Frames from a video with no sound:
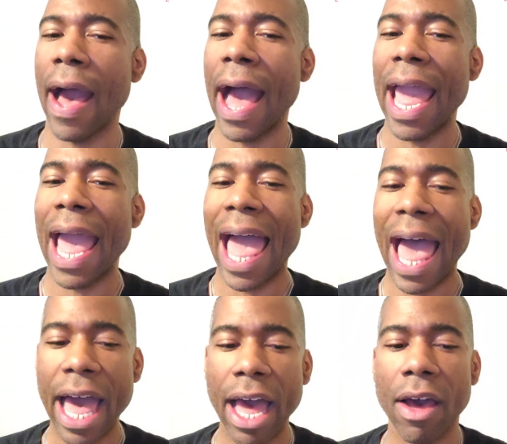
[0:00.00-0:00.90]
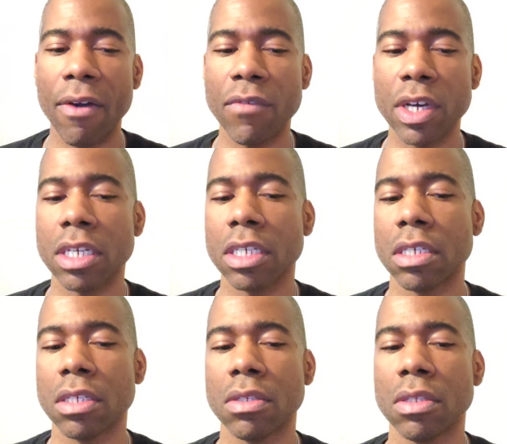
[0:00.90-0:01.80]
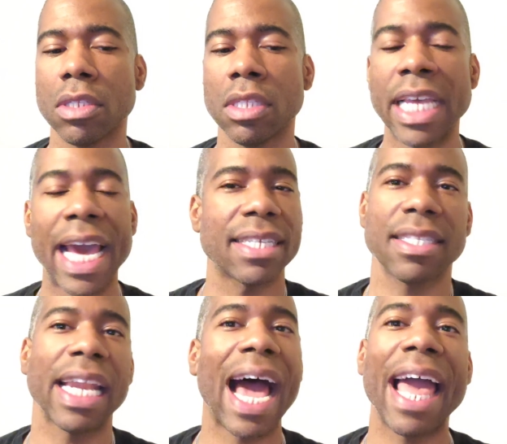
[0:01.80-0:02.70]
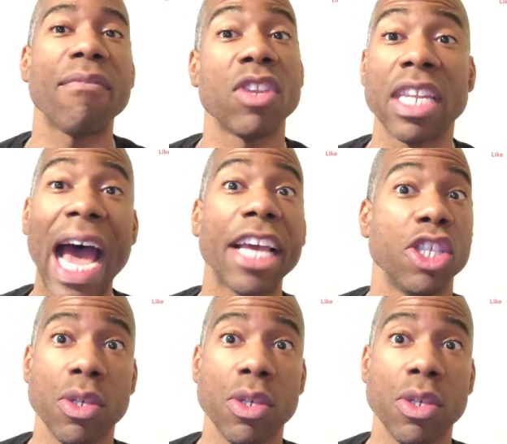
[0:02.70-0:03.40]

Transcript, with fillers: I have decks that I have not